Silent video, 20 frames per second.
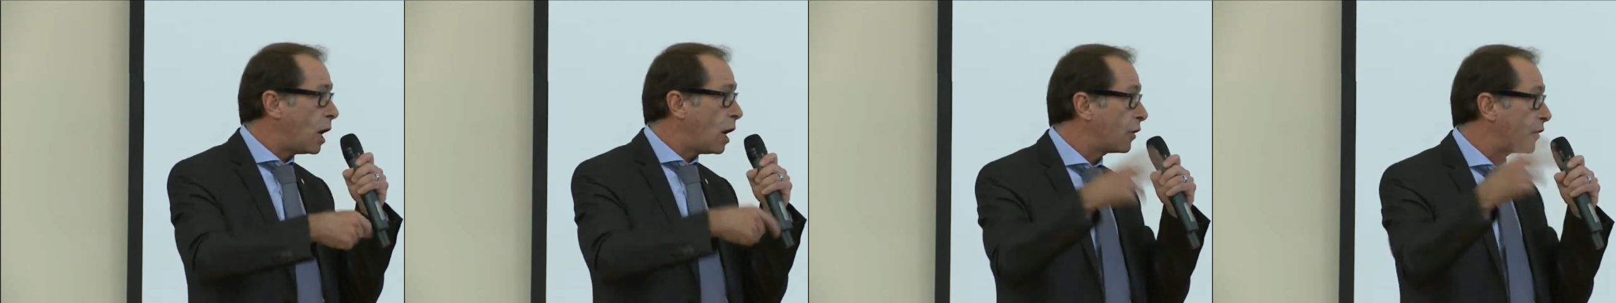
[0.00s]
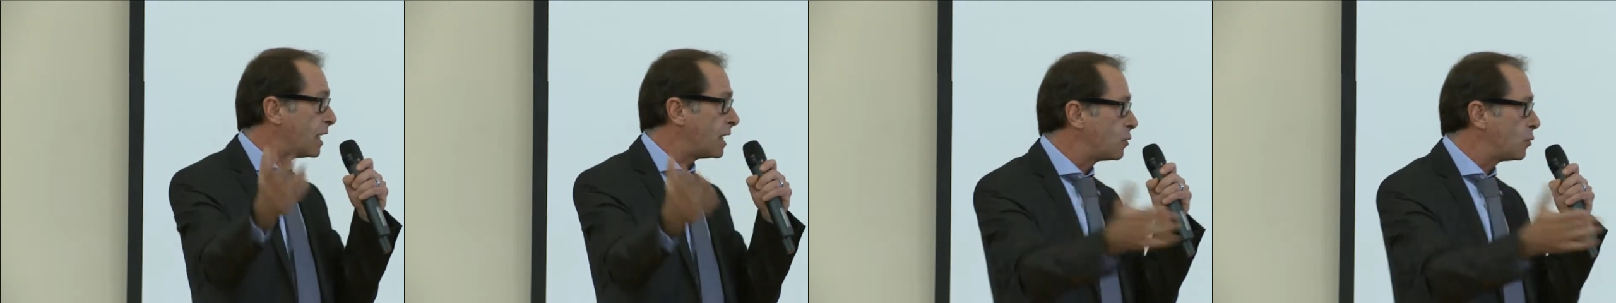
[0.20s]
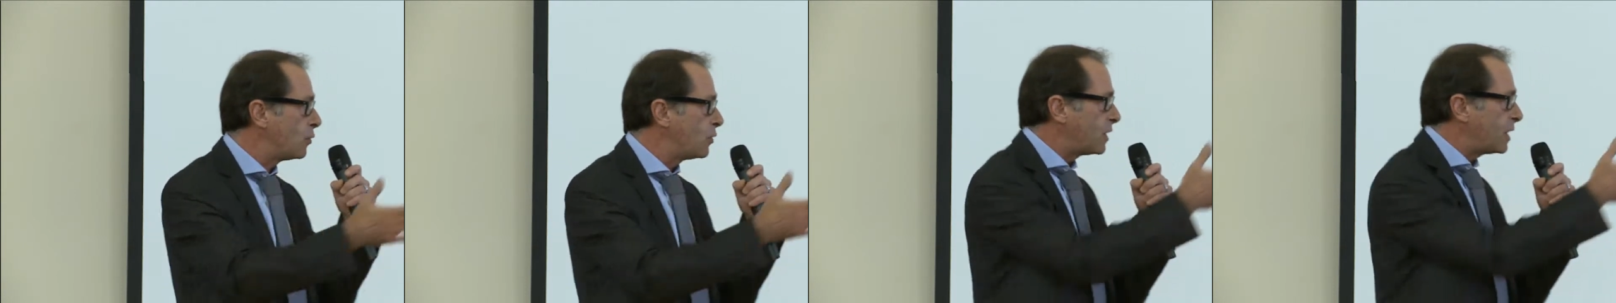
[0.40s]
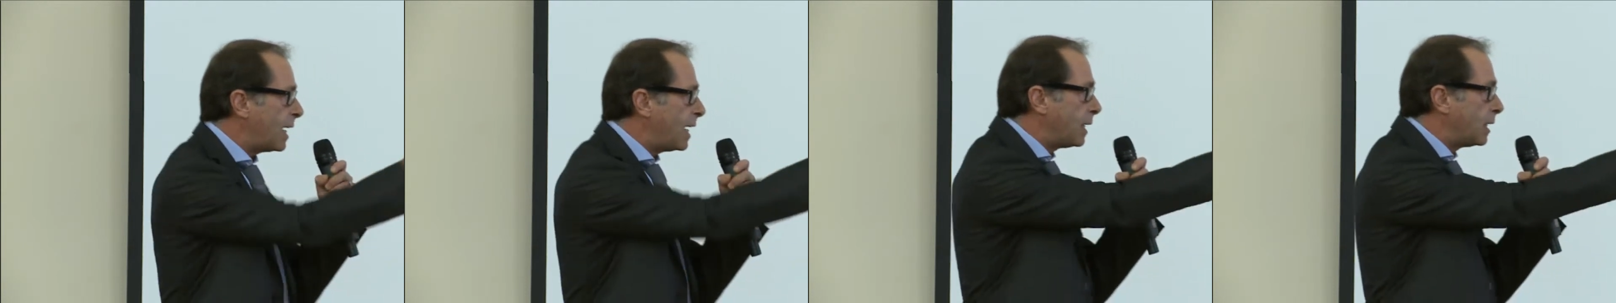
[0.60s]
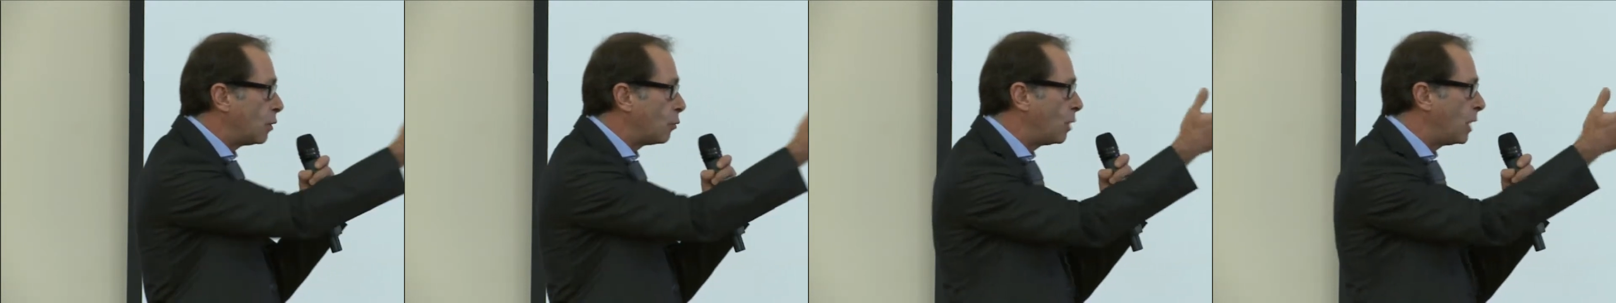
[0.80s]
And as you
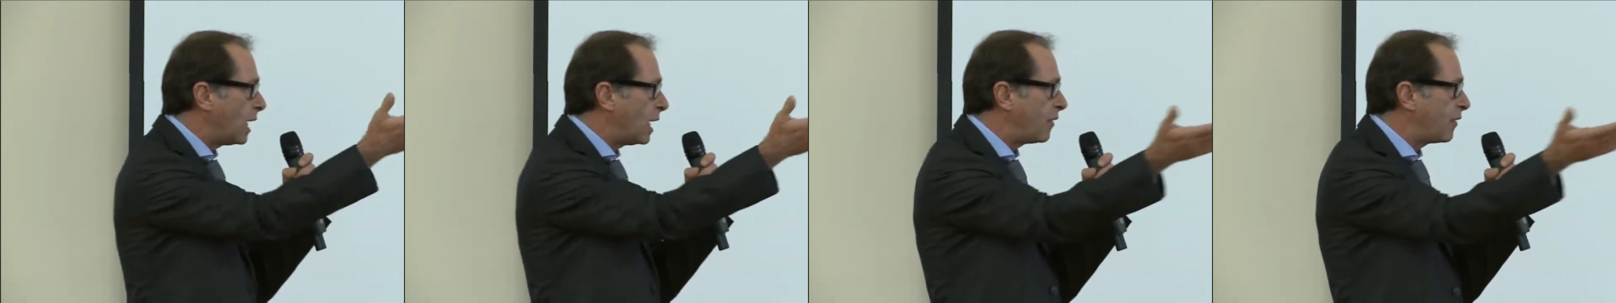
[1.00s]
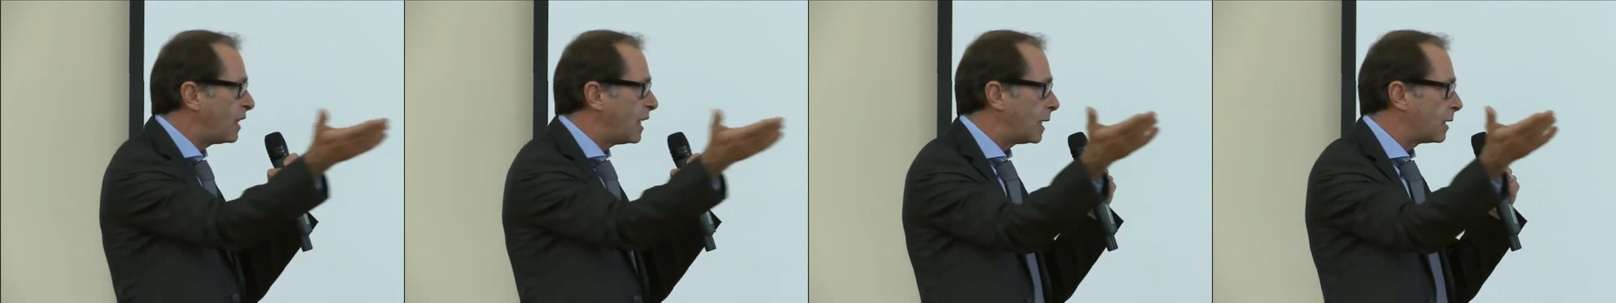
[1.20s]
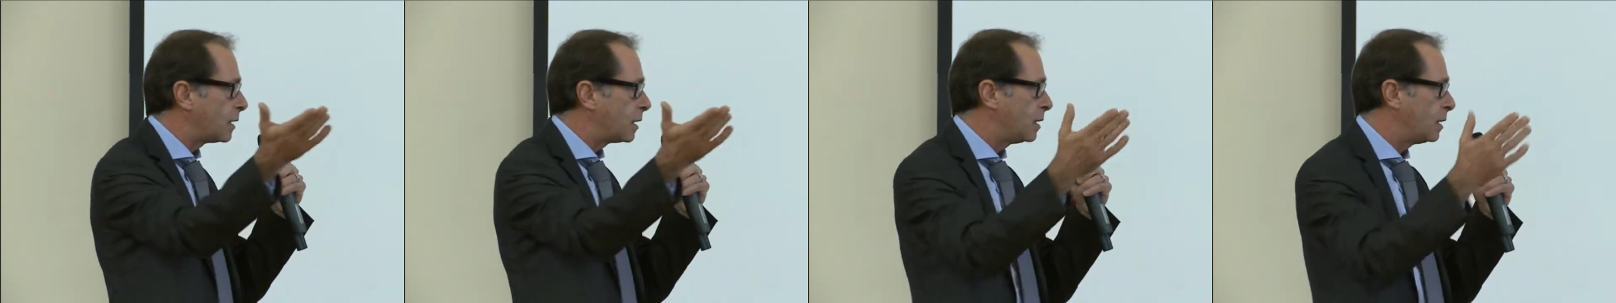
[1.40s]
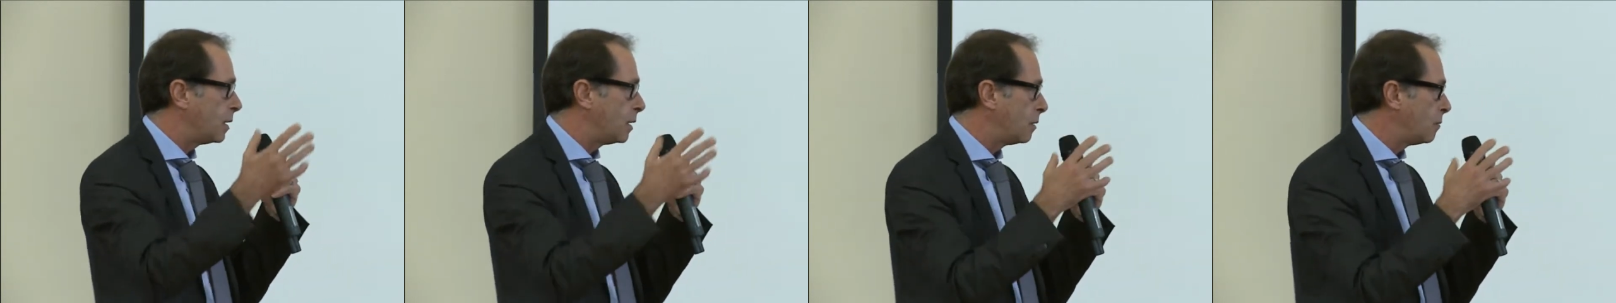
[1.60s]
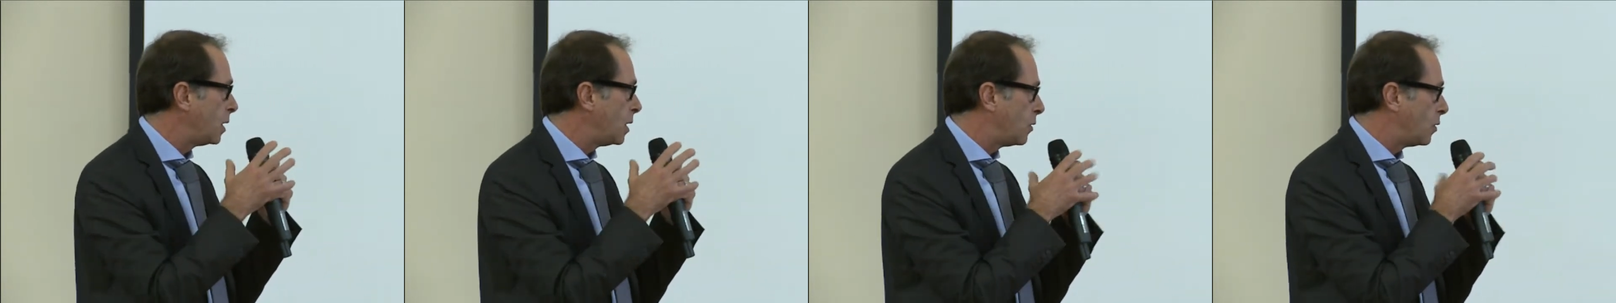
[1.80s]
said, we have that in,
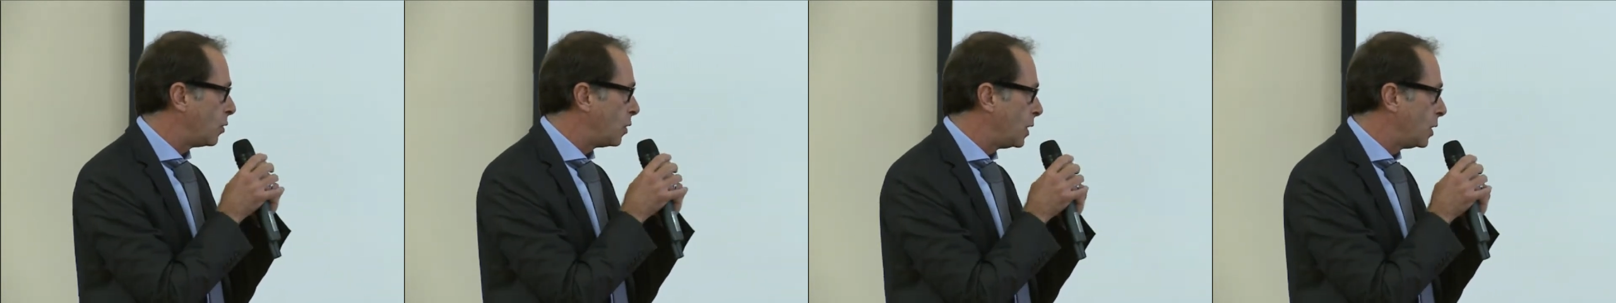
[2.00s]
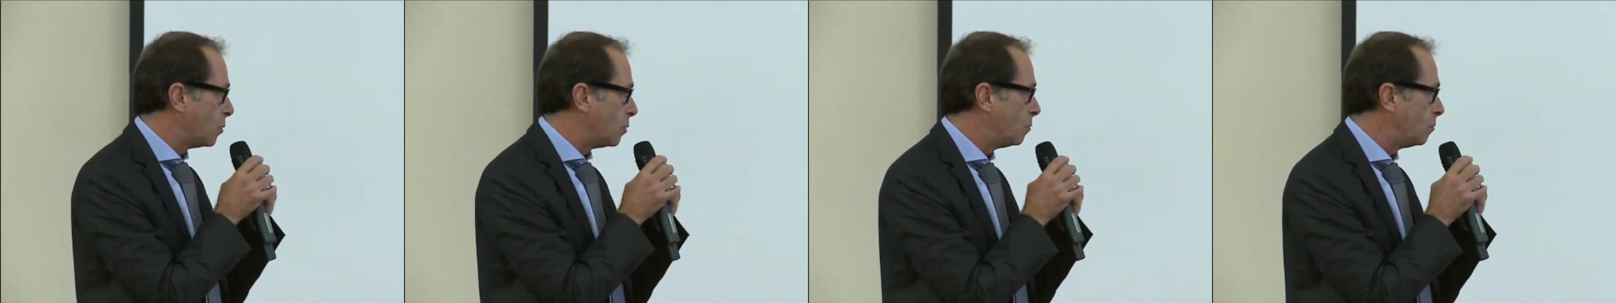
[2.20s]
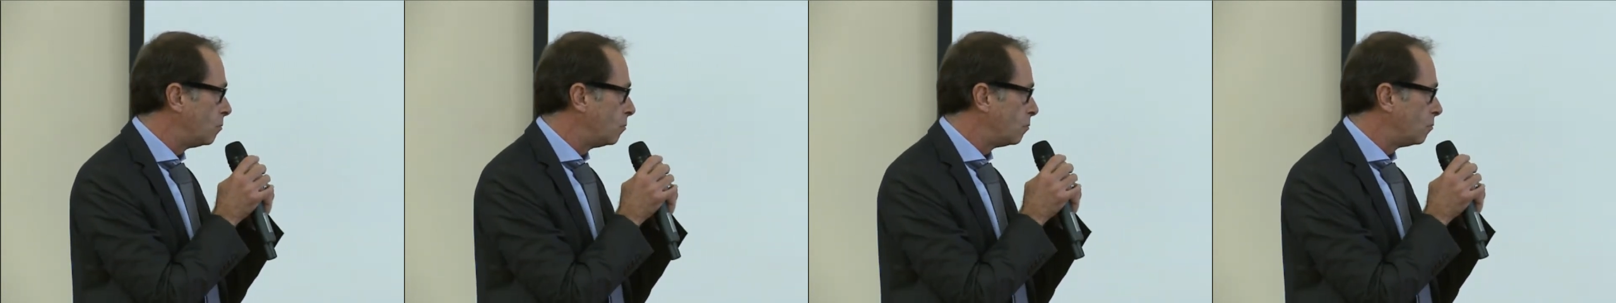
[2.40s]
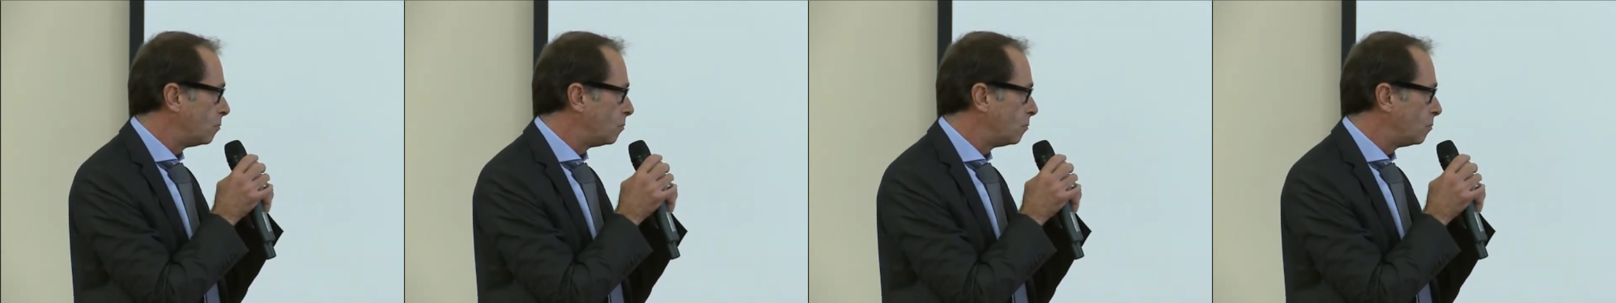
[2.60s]
in the E U.